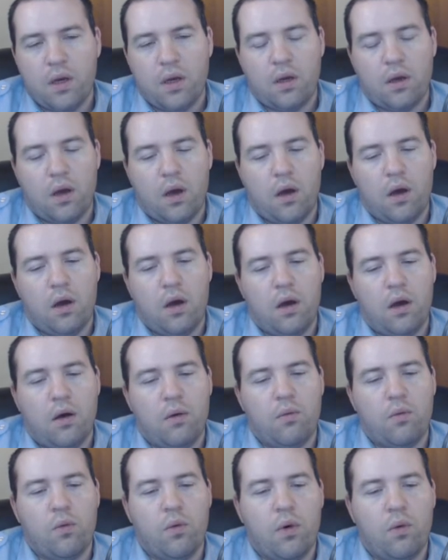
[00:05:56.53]

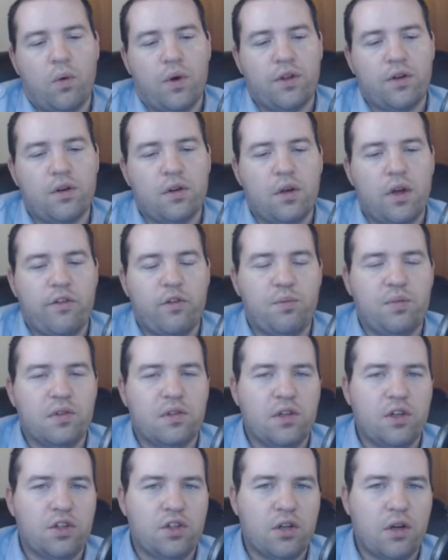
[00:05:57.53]
Whether you have a
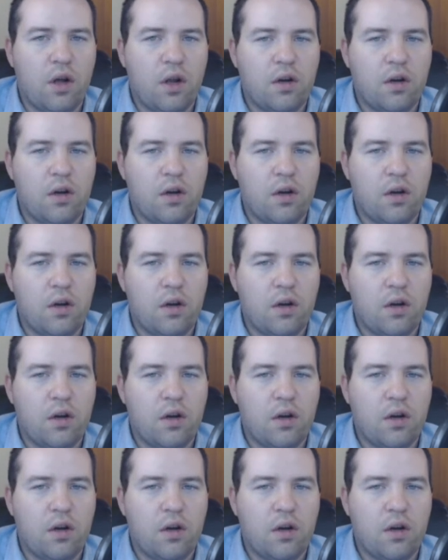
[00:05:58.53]
position